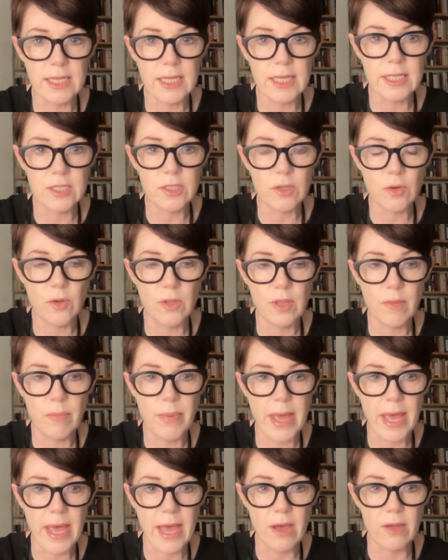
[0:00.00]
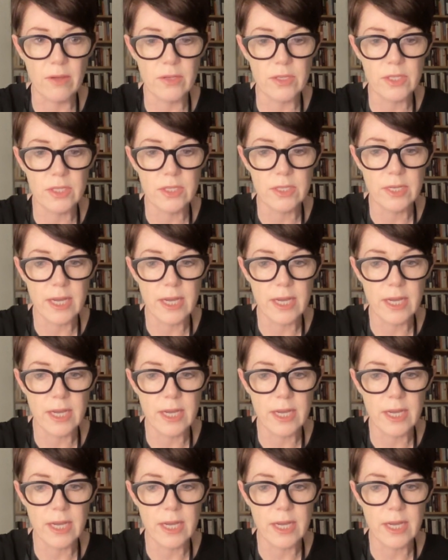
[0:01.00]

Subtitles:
It's all about